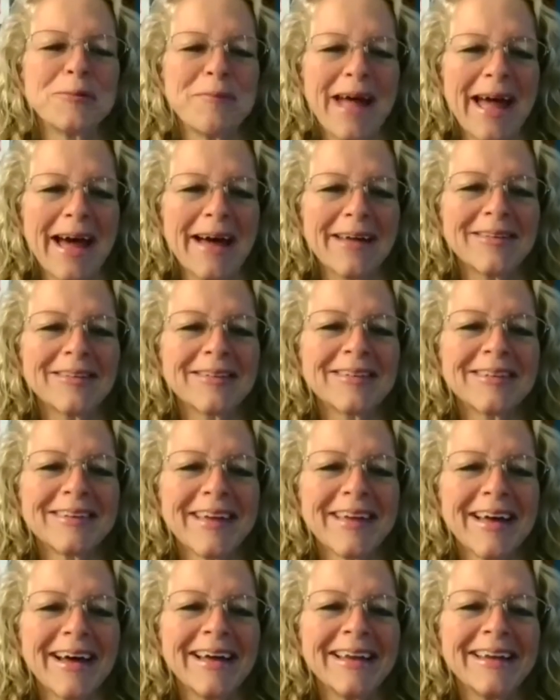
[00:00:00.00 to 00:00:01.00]
masks
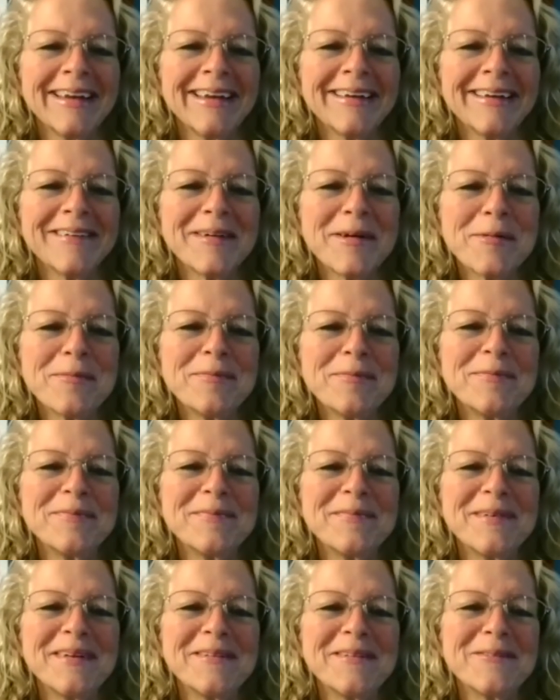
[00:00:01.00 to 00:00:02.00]
on.
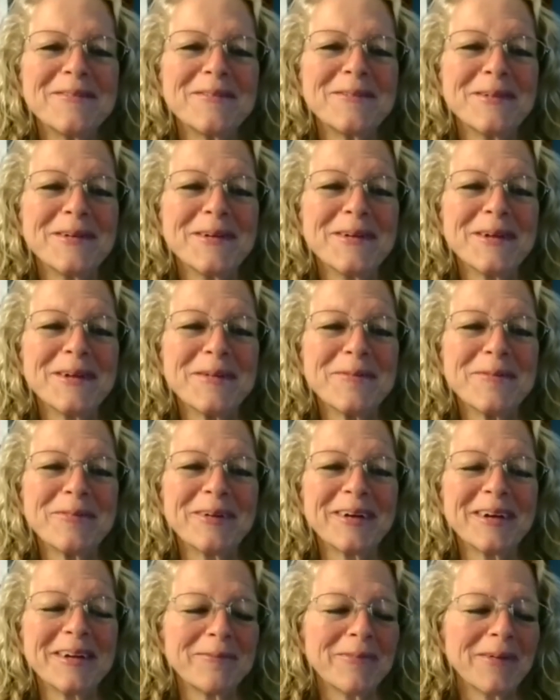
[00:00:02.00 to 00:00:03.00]
It really
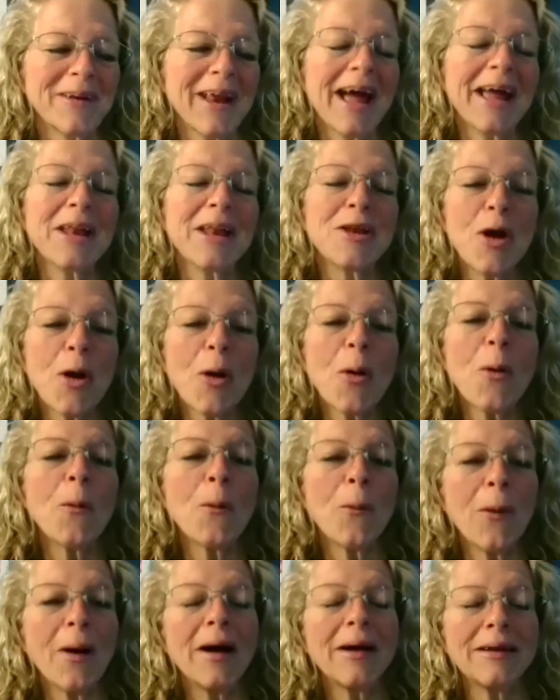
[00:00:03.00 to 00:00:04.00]
breaks, but I
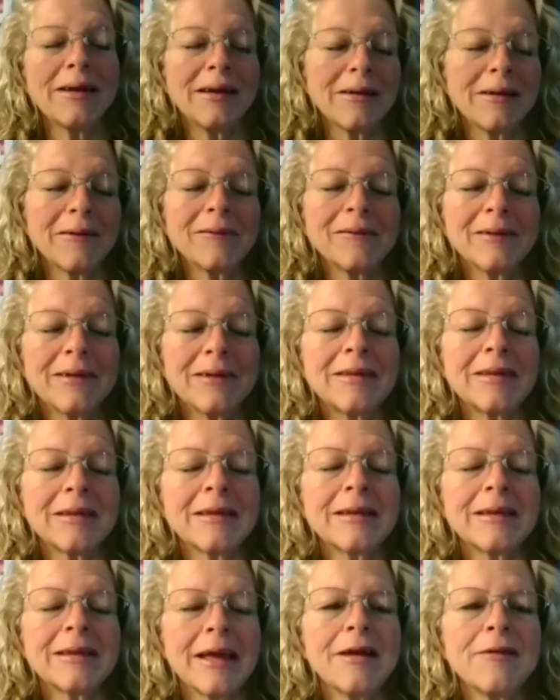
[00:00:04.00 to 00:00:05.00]
know, it's a
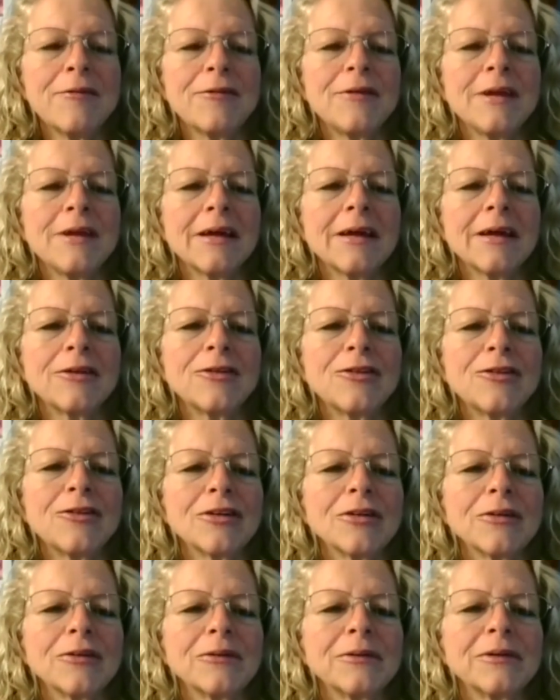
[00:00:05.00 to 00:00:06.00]
safety
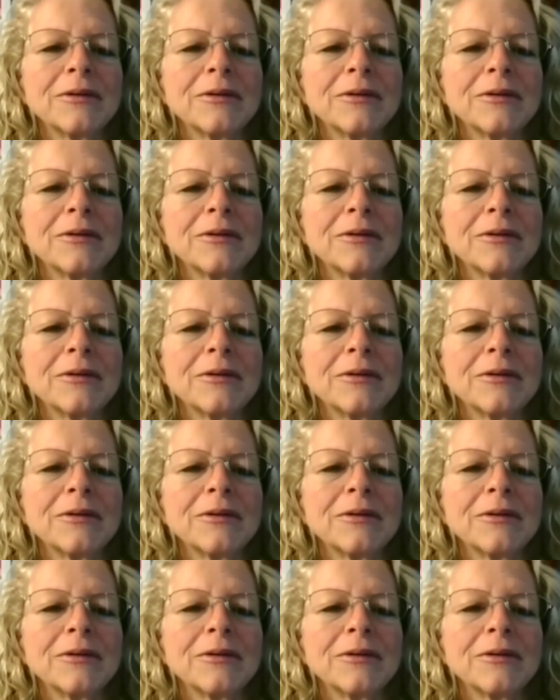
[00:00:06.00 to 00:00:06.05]
issue.